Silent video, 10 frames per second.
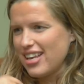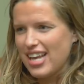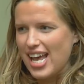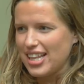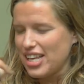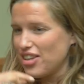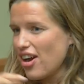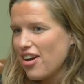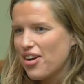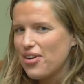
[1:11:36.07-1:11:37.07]
and it had like
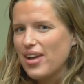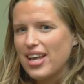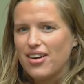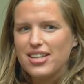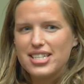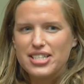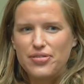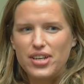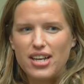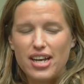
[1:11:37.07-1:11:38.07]
yarrow and all these different